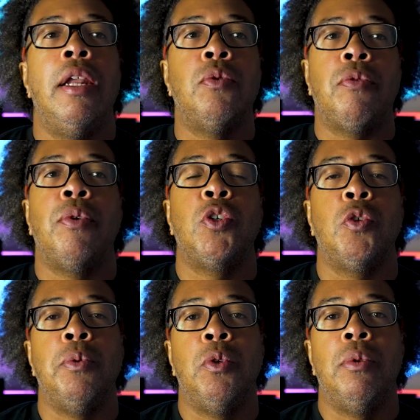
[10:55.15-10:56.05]
And that's what
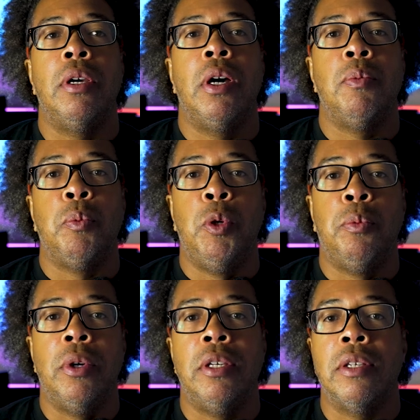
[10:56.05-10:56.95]
frustrates me too when it comes to
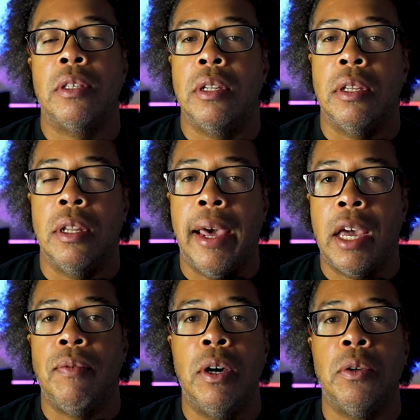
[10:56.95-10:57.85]
people. It's just the, the
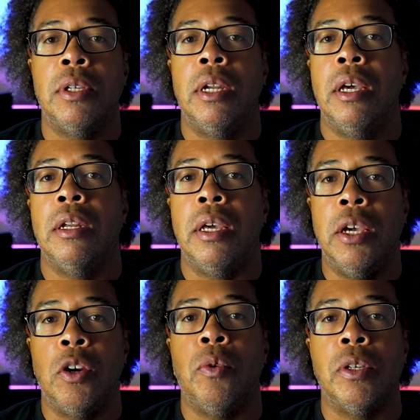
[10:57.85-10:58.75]
lack of understanding and the
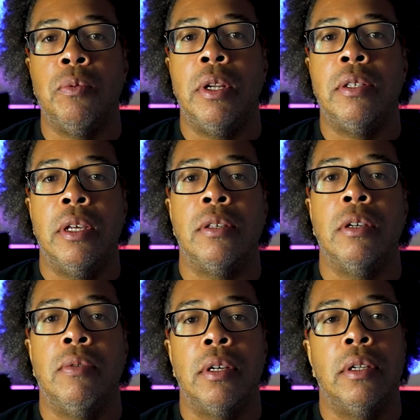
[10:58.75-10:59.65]
ignorance when they say
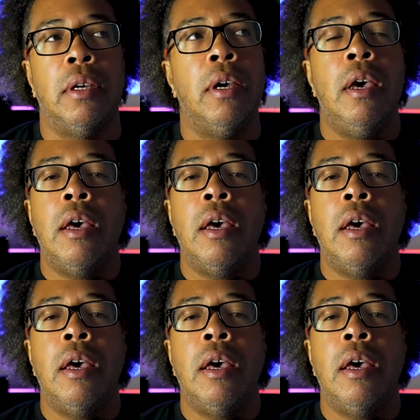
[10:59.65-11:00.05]
stuff like that.